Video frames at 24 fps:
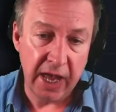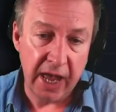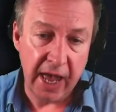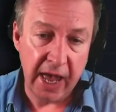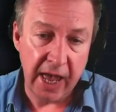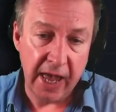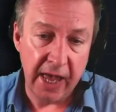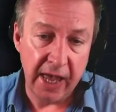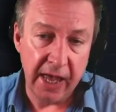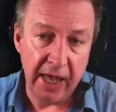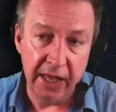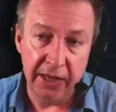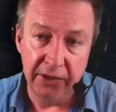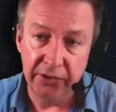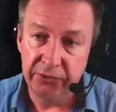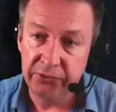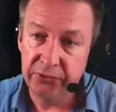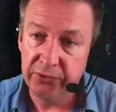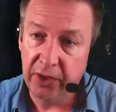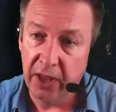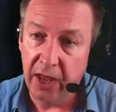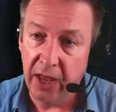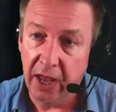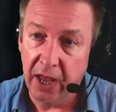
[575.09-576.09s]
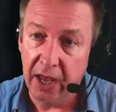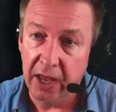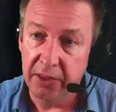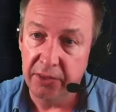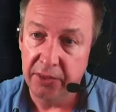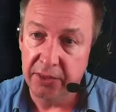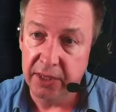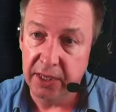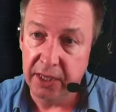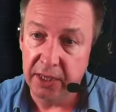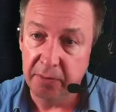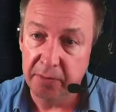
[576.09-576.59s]
as
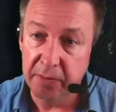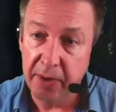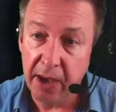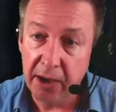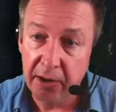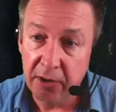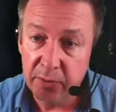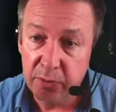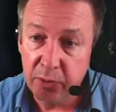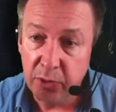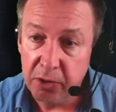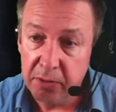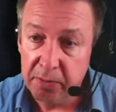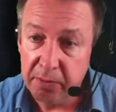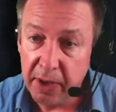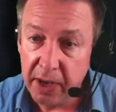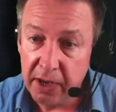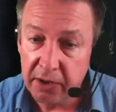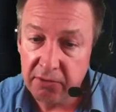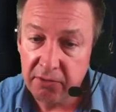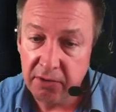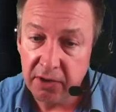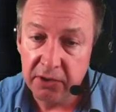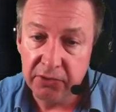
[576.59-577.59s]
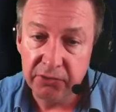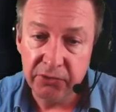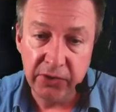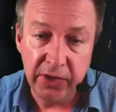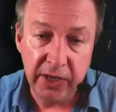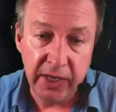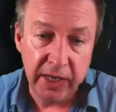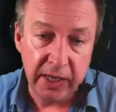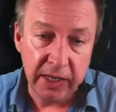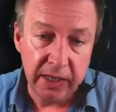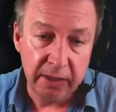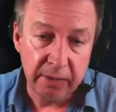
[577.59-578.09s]
the PowerPoint backgrounds
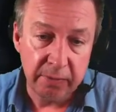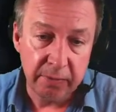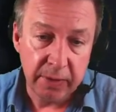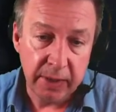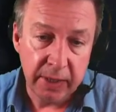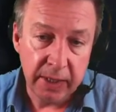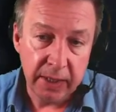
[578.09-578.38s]
here.